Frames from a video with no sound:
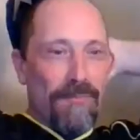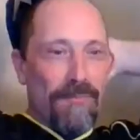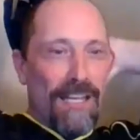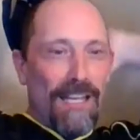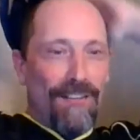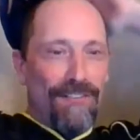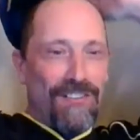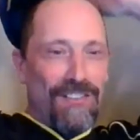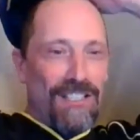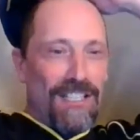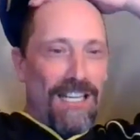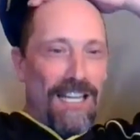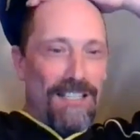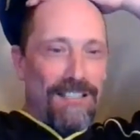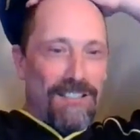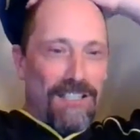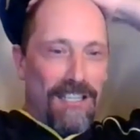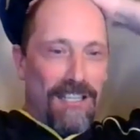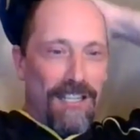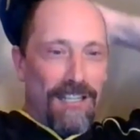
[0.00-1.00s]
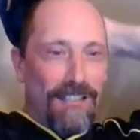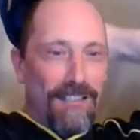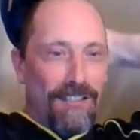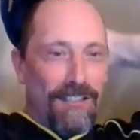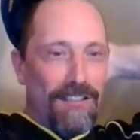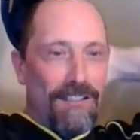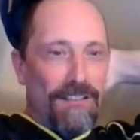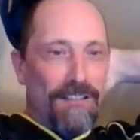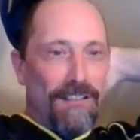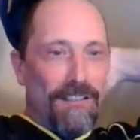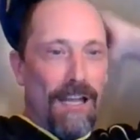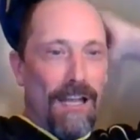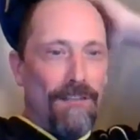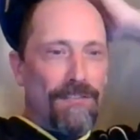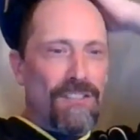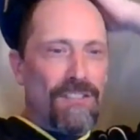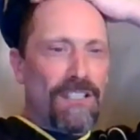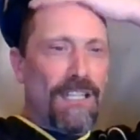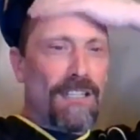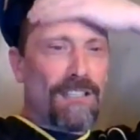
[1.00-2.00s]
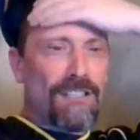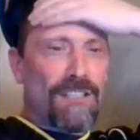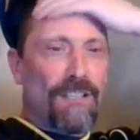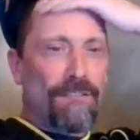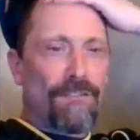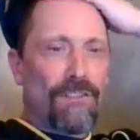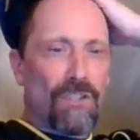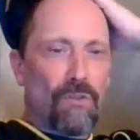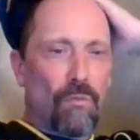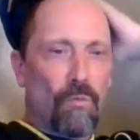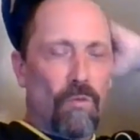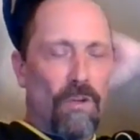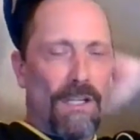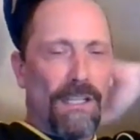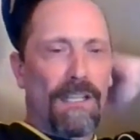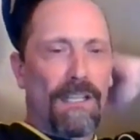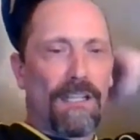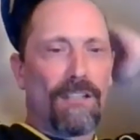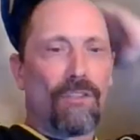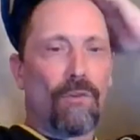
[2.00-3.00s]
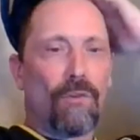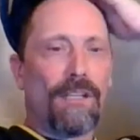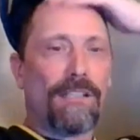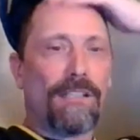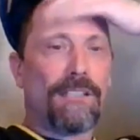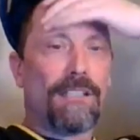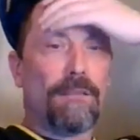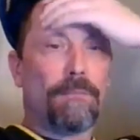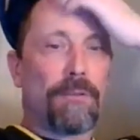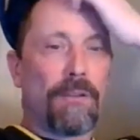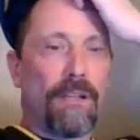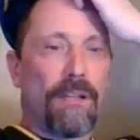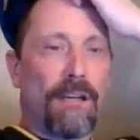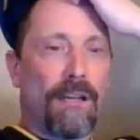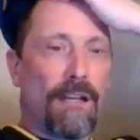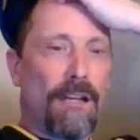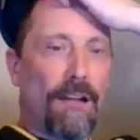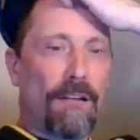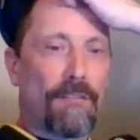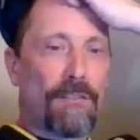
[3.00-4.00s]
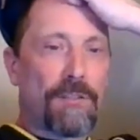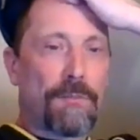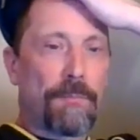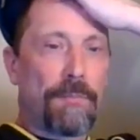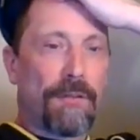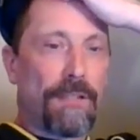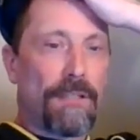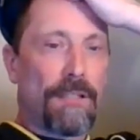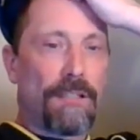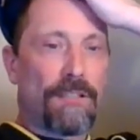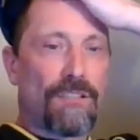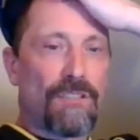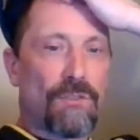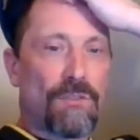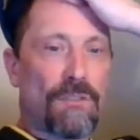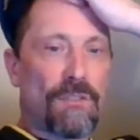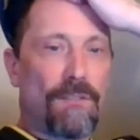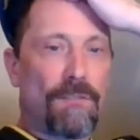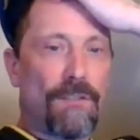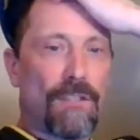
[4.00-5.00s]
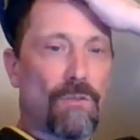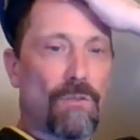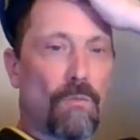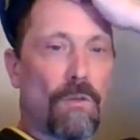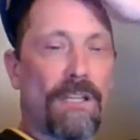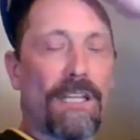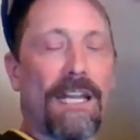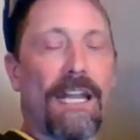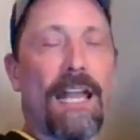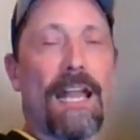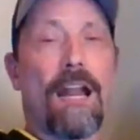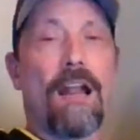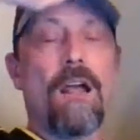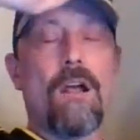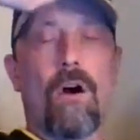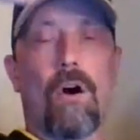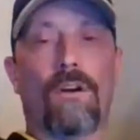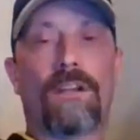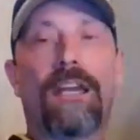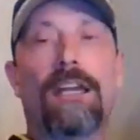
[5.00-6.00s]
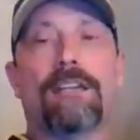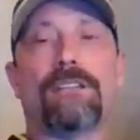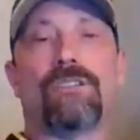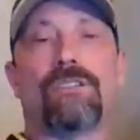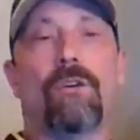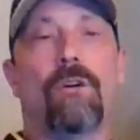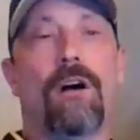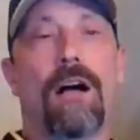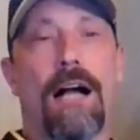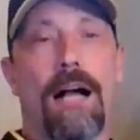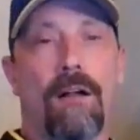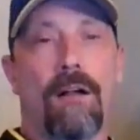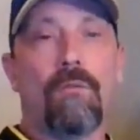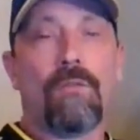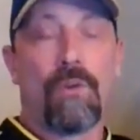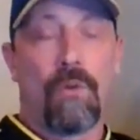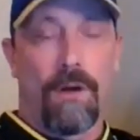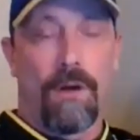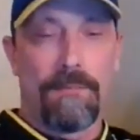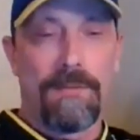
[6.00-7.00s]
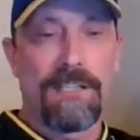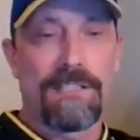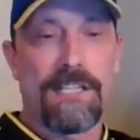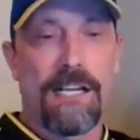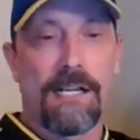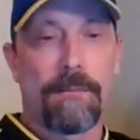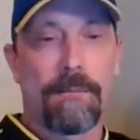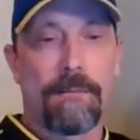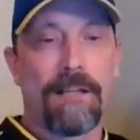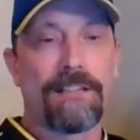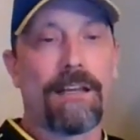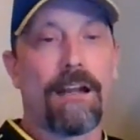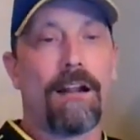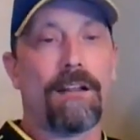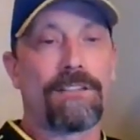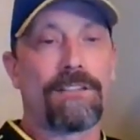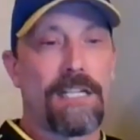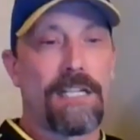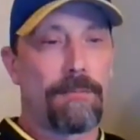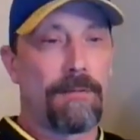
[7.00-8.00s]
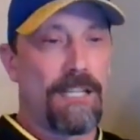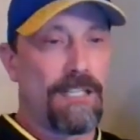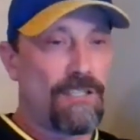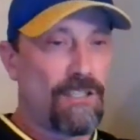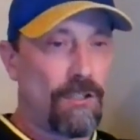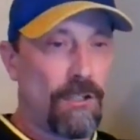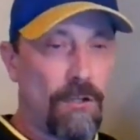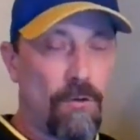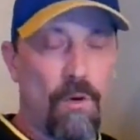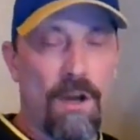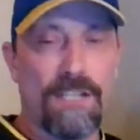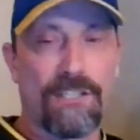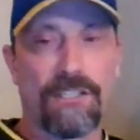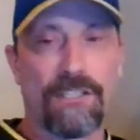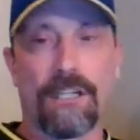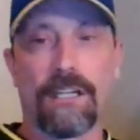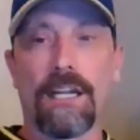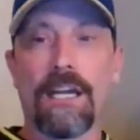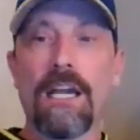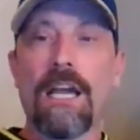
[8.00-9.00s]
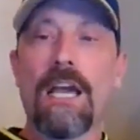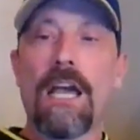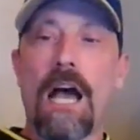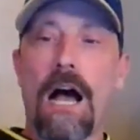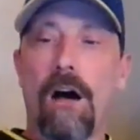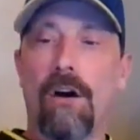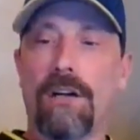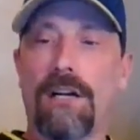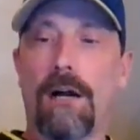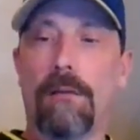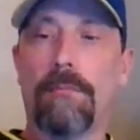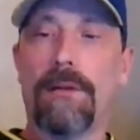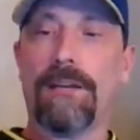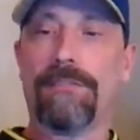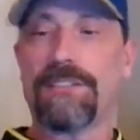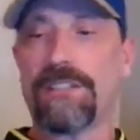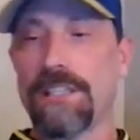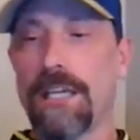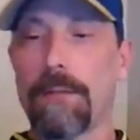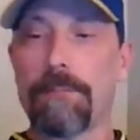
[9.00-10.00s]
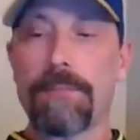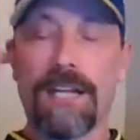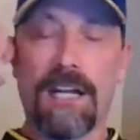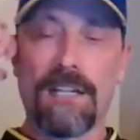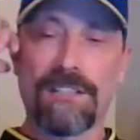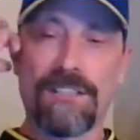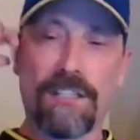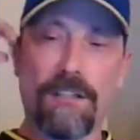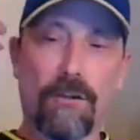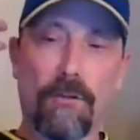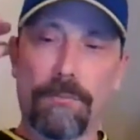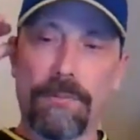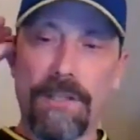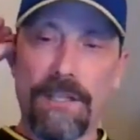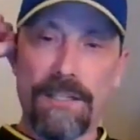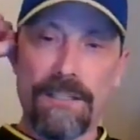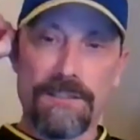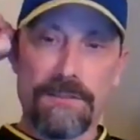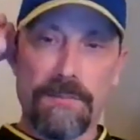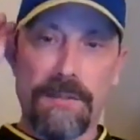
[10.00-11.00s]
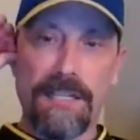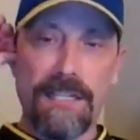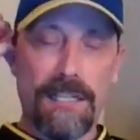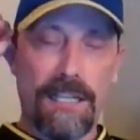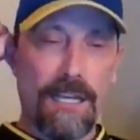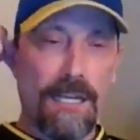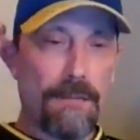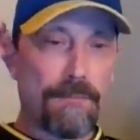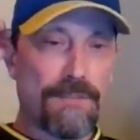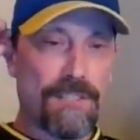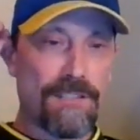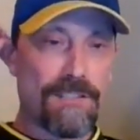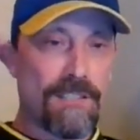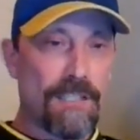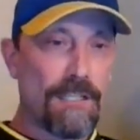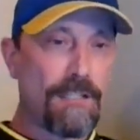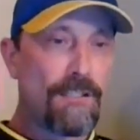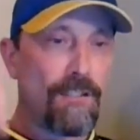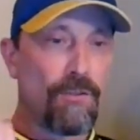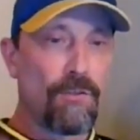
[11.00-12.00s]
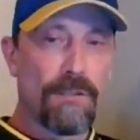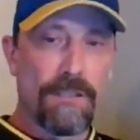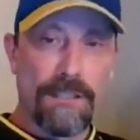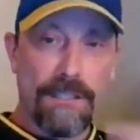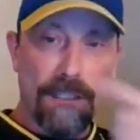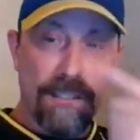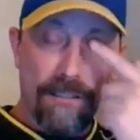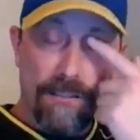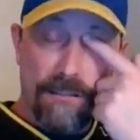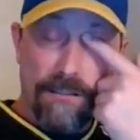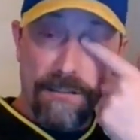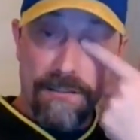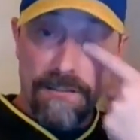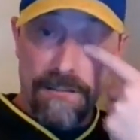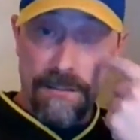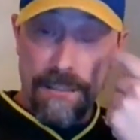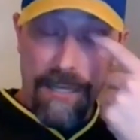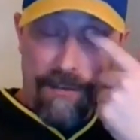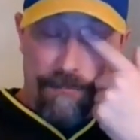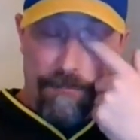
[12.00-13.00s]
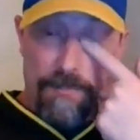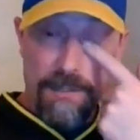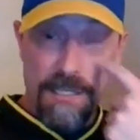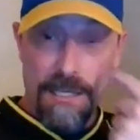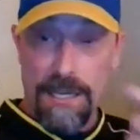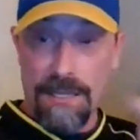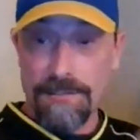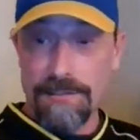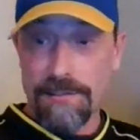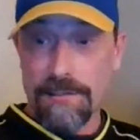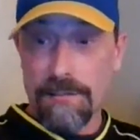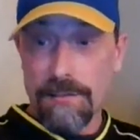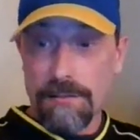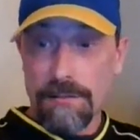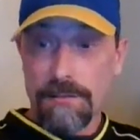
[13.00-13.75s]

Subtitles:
the FCS Division I can do 18 playoffs, but it's Division I they can't? Okay, so do you want me to talk about that? I'll talk about it. It's a good question. How come FCS? Because they don't play as many games as they do in FBS.